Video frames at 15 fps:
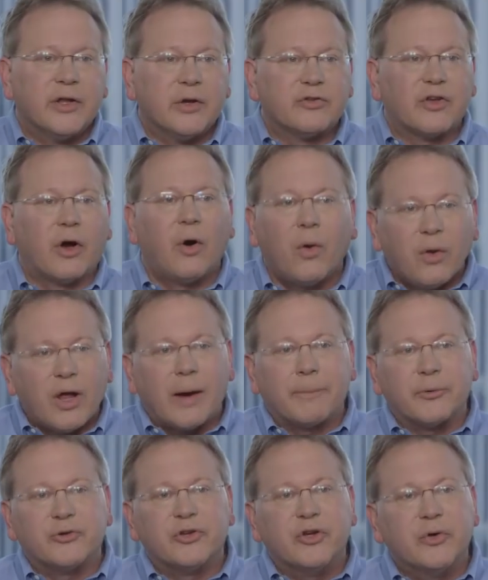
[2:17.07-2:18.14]
There's a whole
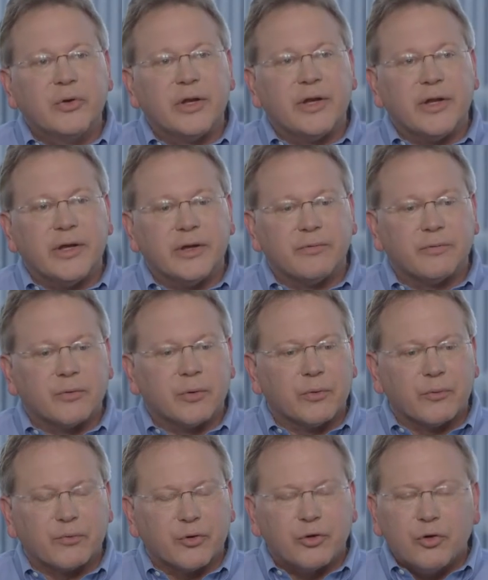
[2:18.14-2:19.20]
opportunity
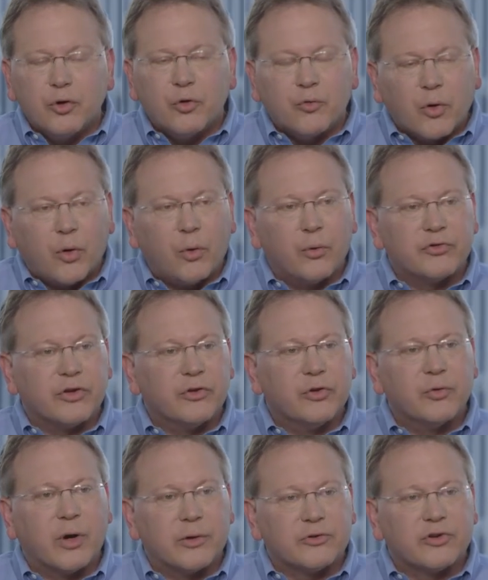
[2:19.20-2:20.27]
for, for new roles and
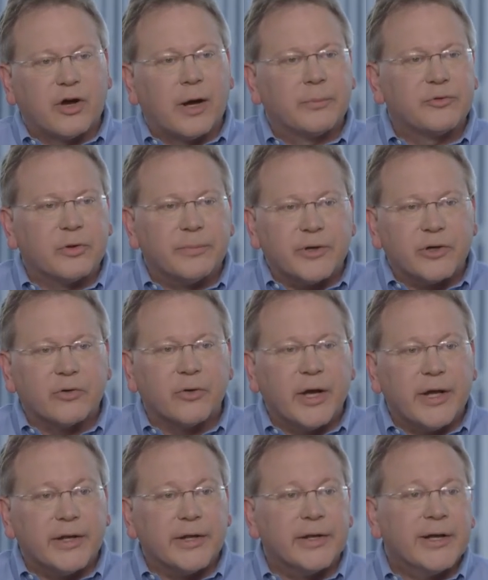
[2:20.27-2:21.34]
new jobs to be
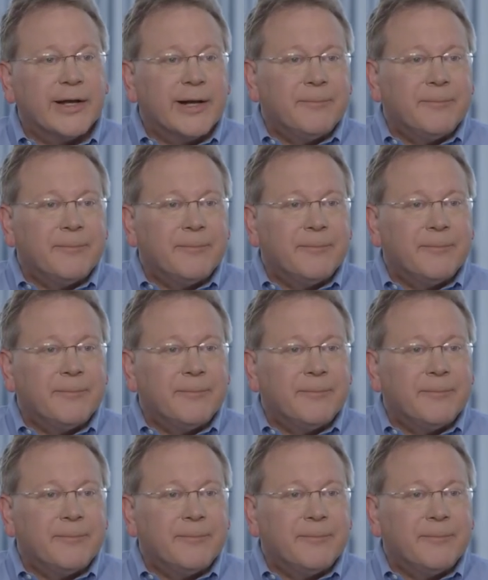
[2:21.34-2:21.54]
created.